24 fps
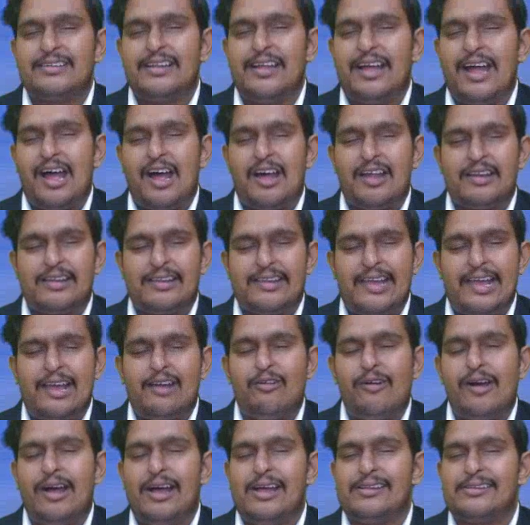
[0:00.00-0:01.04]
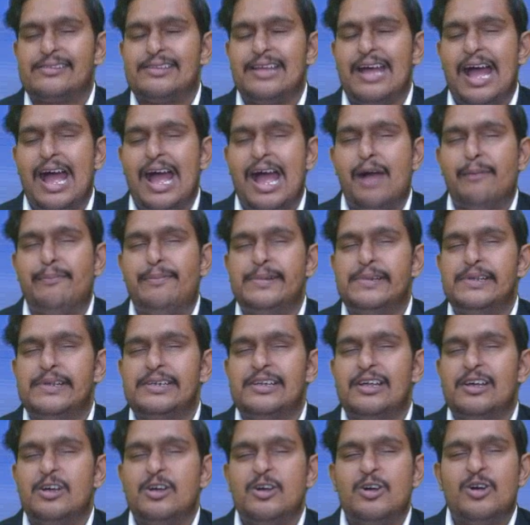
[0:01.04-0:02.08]
or gave us the habit
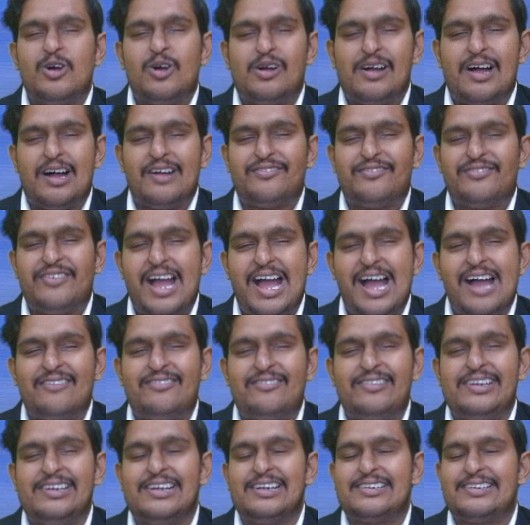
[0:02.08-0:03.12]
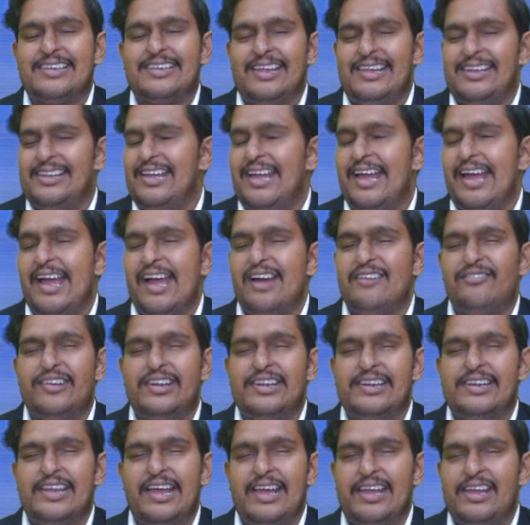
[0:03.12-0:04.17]
of having a tea every
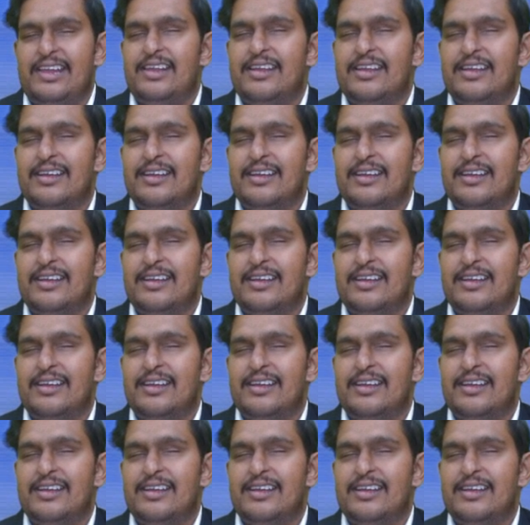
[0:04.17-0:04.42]
day.